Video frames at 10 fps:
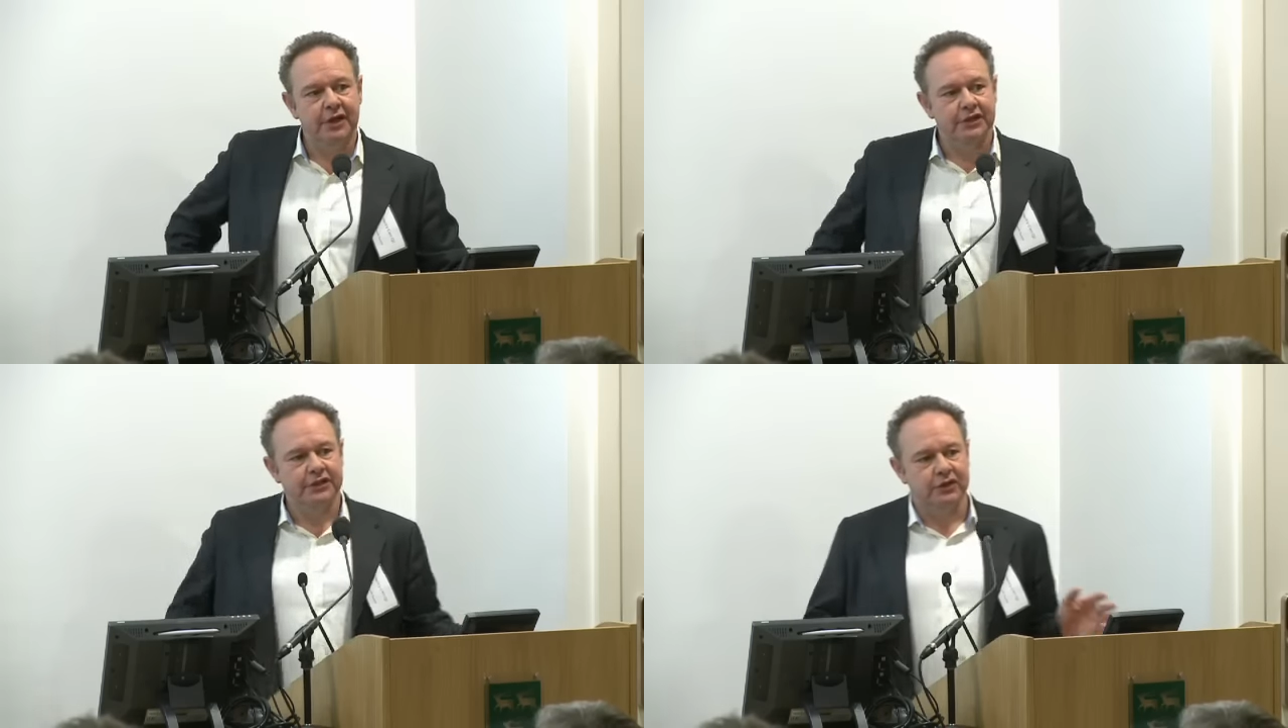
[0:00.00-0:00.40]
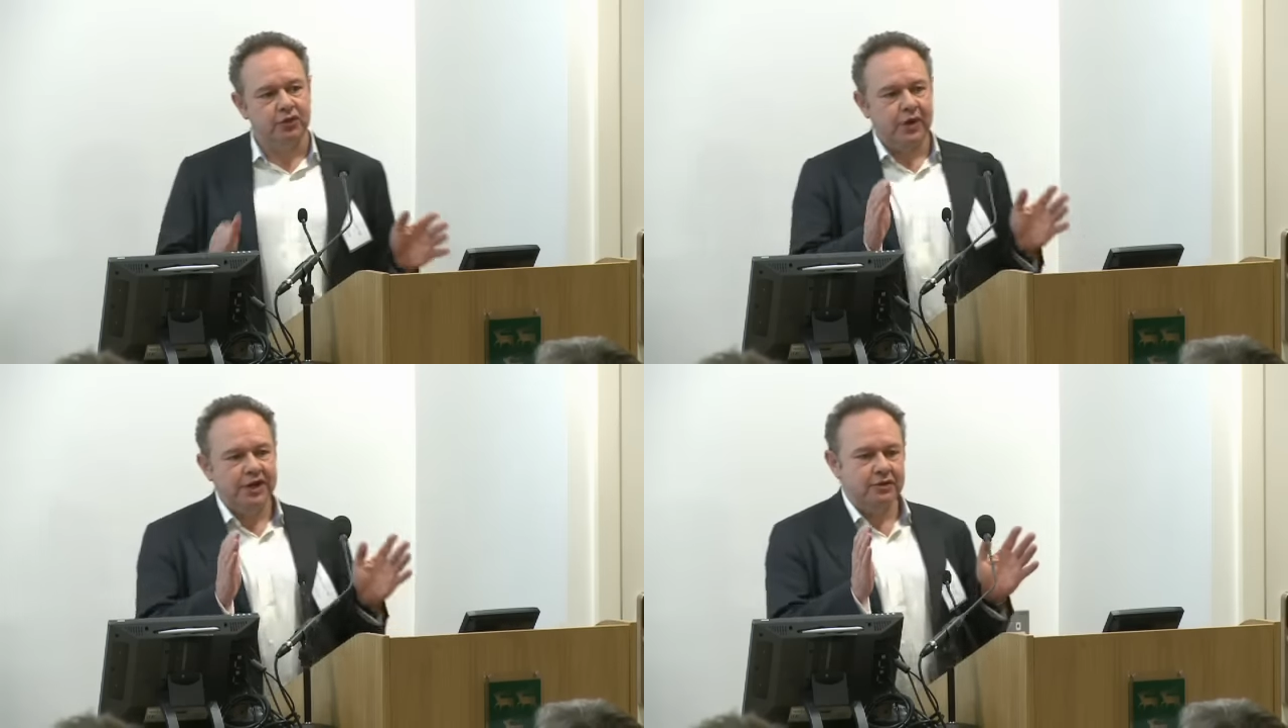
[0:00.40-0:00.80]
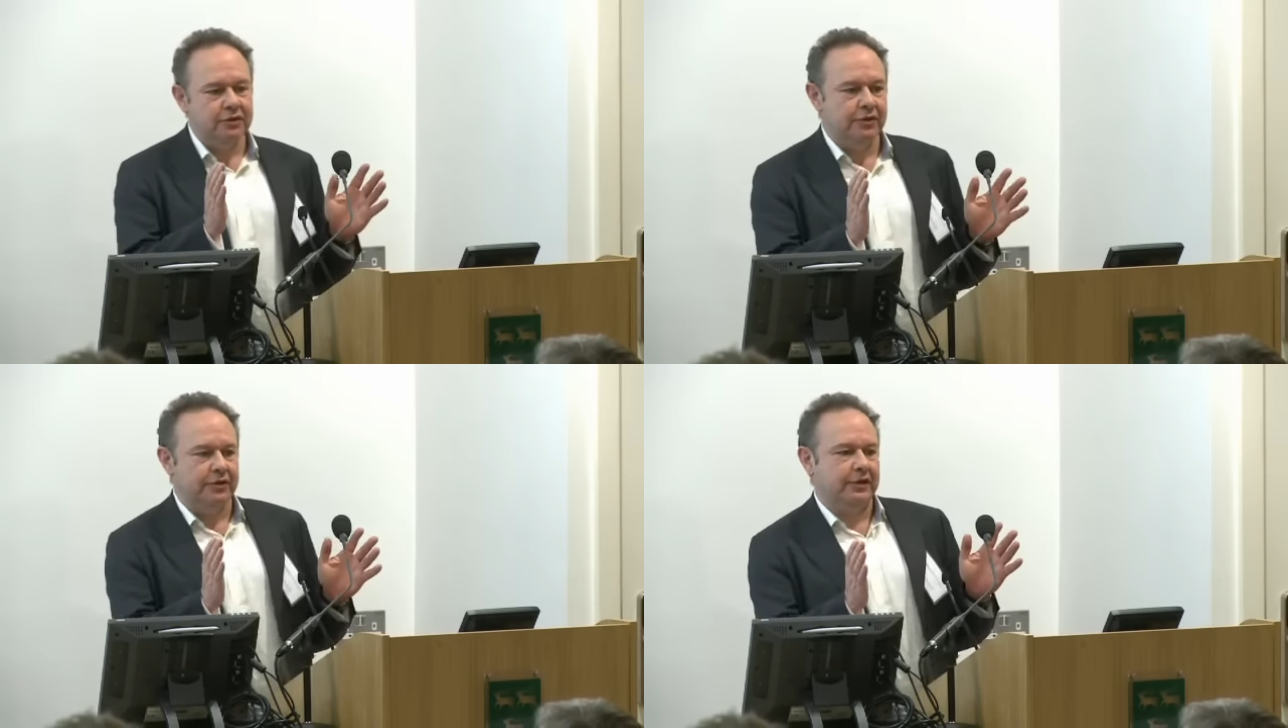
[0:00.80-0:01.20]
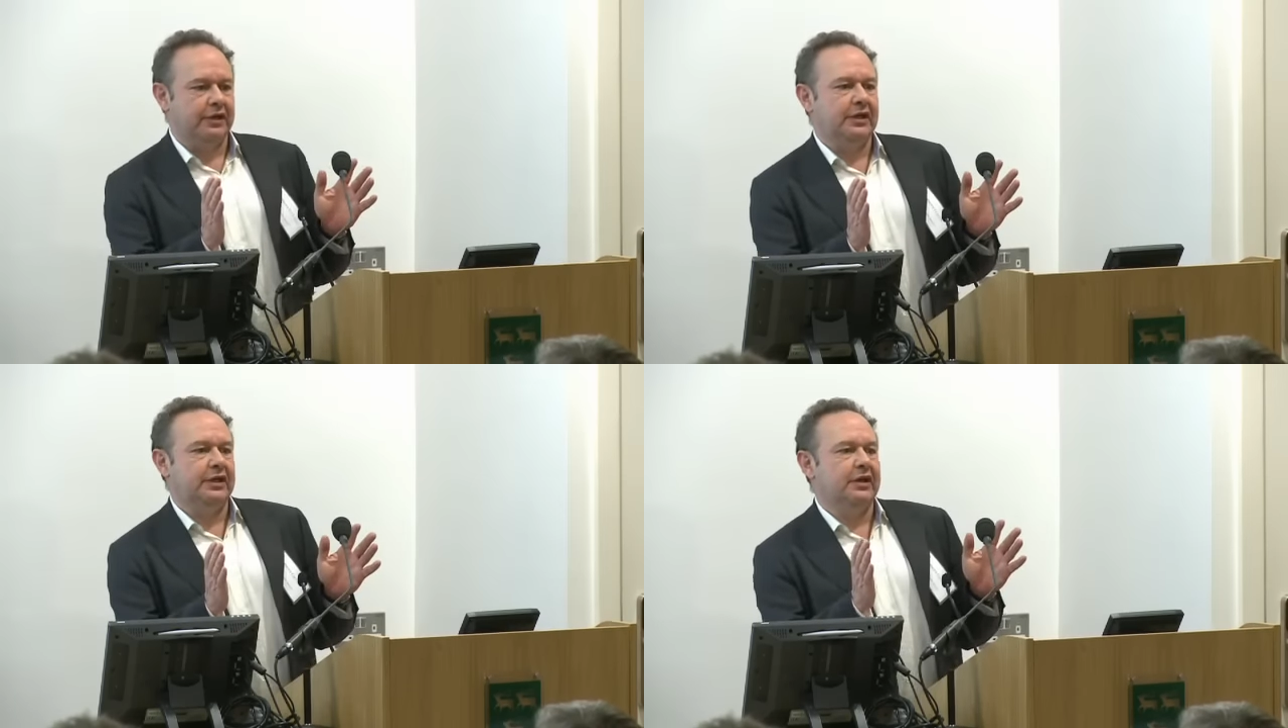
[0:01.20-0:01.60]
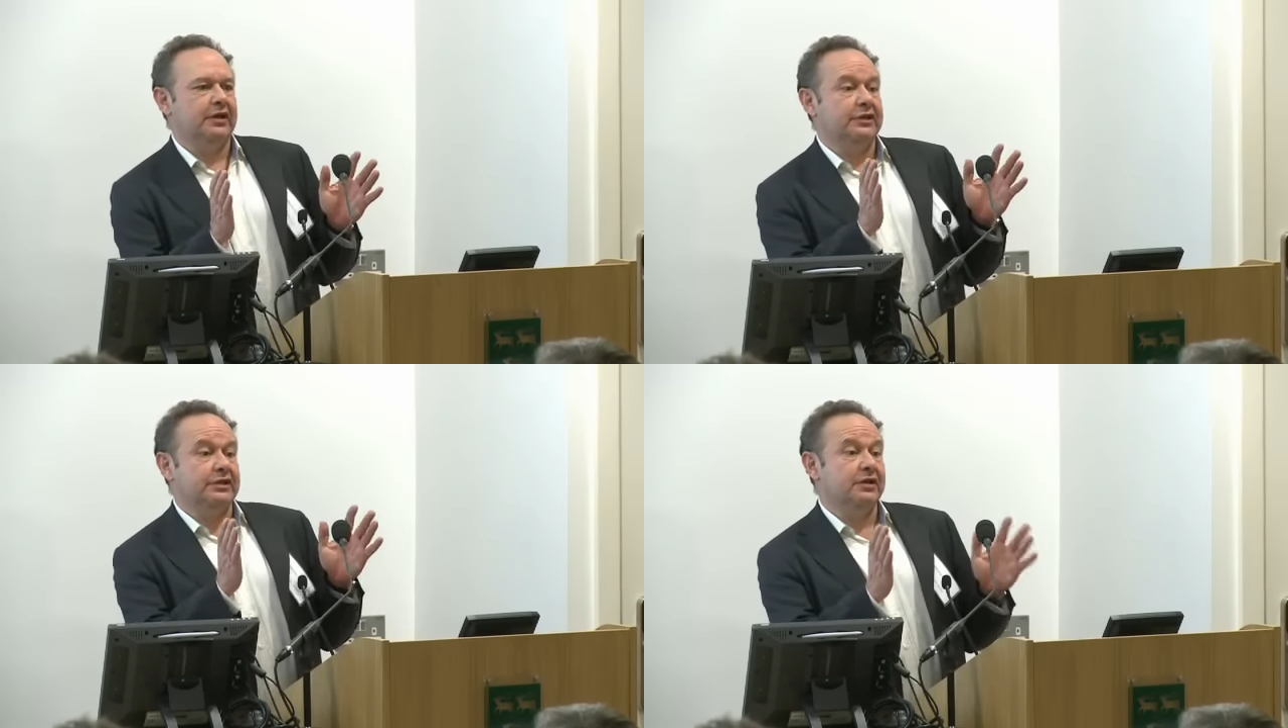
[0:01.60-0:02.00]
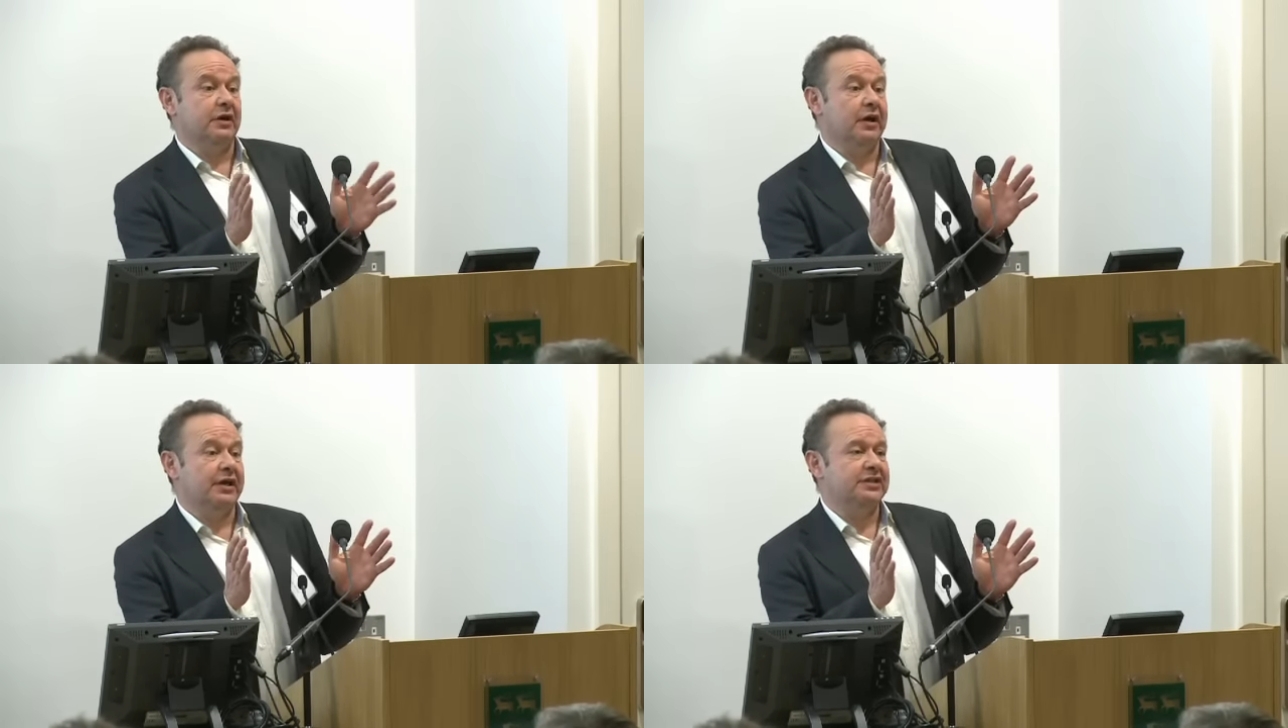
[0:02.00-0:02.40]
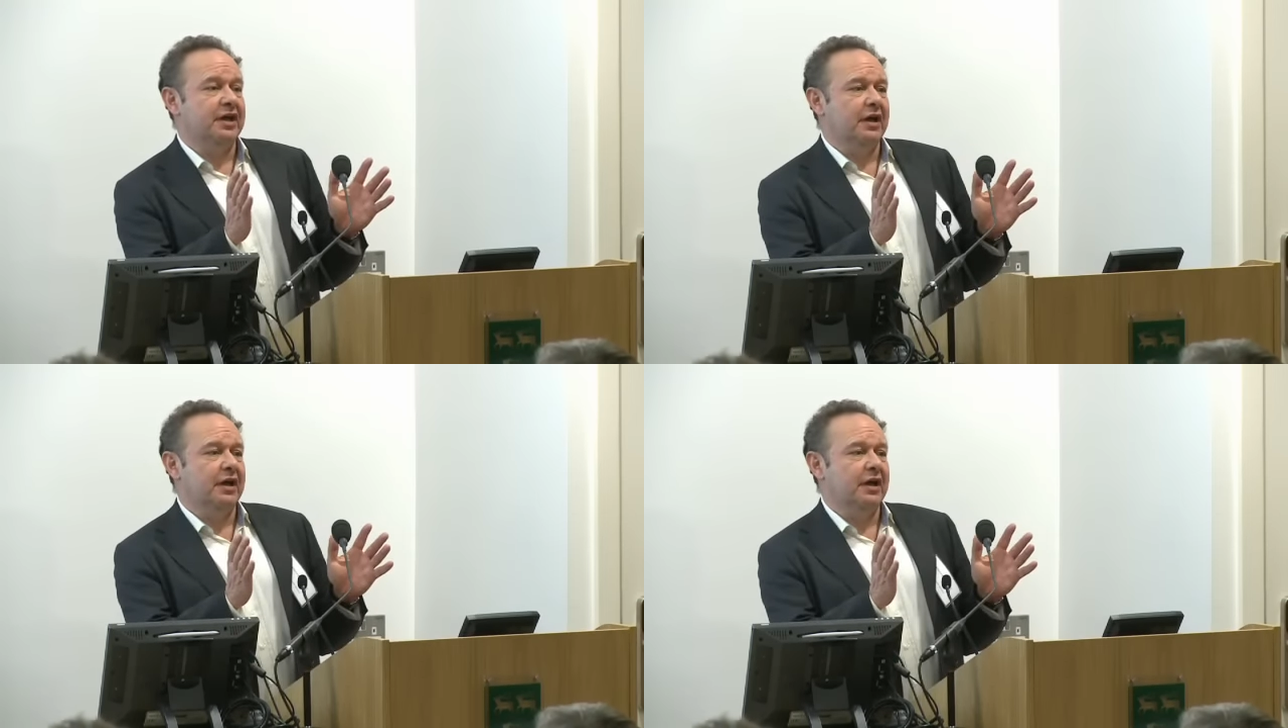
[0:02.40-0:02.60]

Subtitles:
So that when you look at the design,